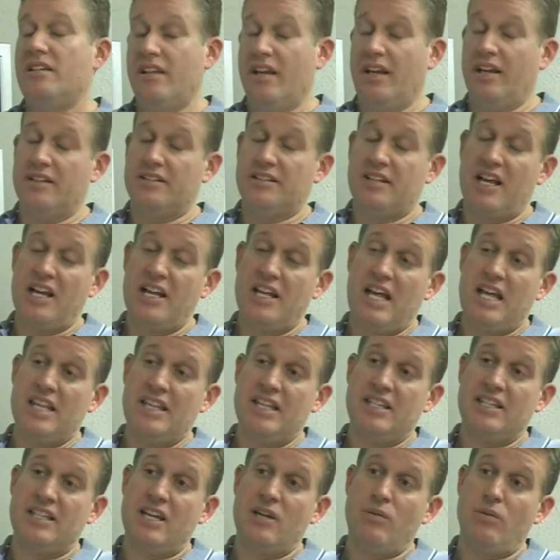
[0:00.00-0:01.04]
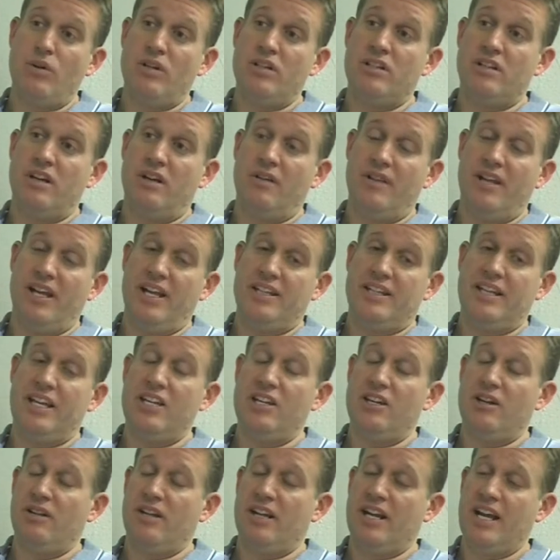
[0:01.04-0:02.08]
Yes, I think they would know that. They
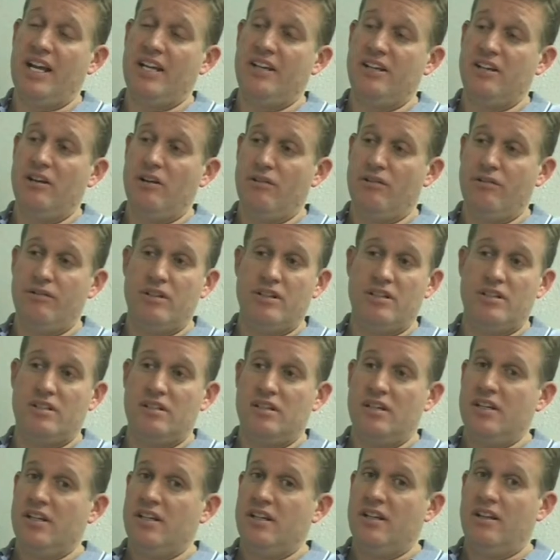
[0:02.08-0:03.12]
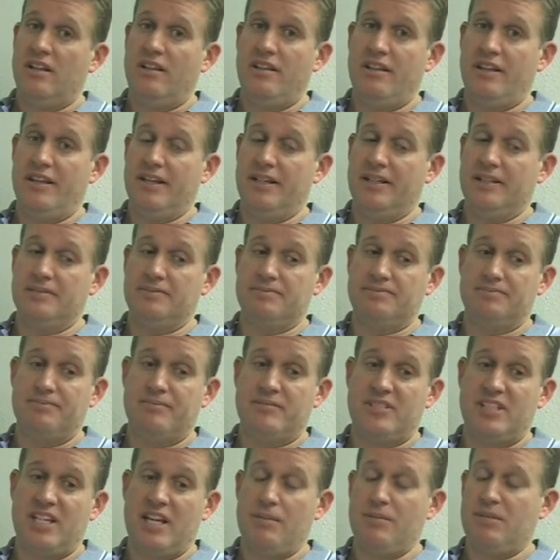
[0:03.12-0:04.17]
know that I had to go through the
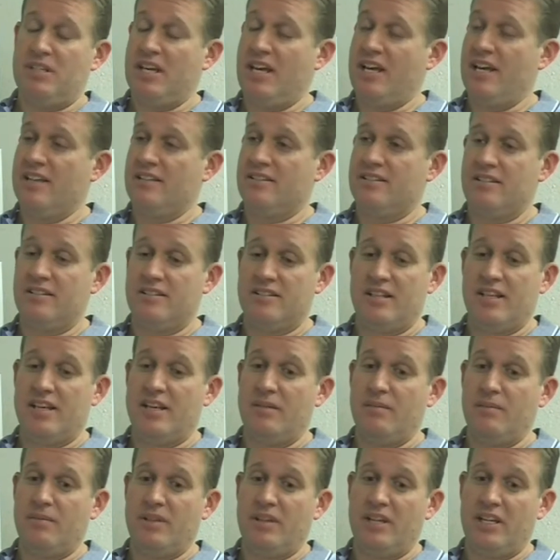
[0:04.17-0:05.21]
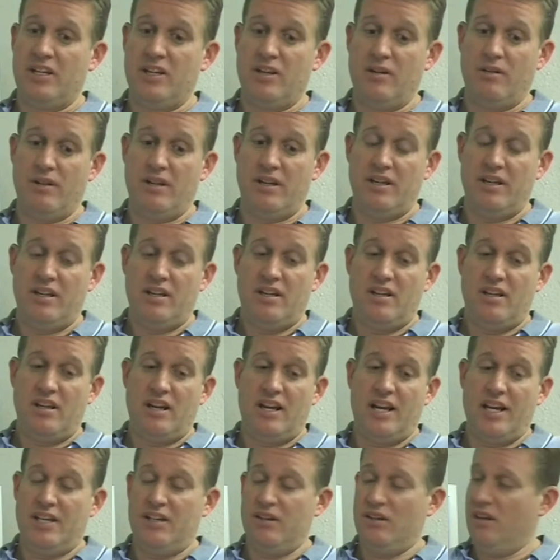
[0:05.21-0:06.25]
same test as them. They know that
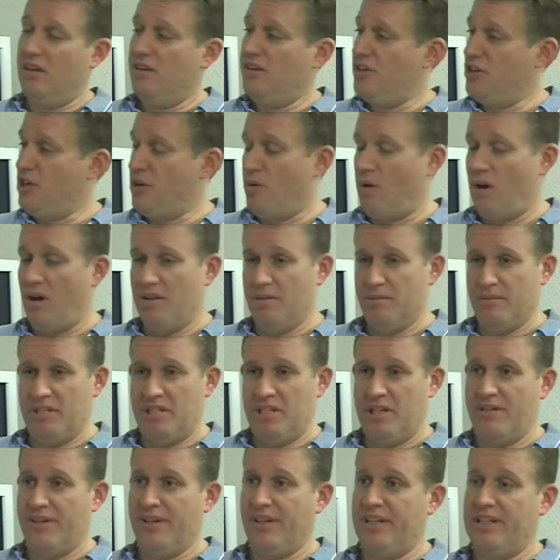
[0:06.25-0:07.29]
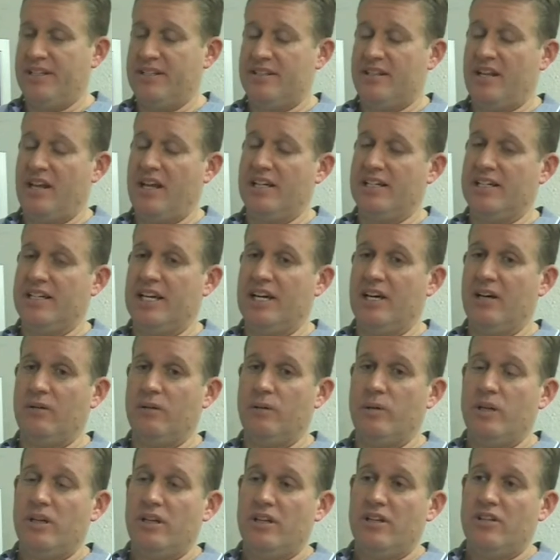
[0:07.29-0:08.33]
I either know all the material inside and out.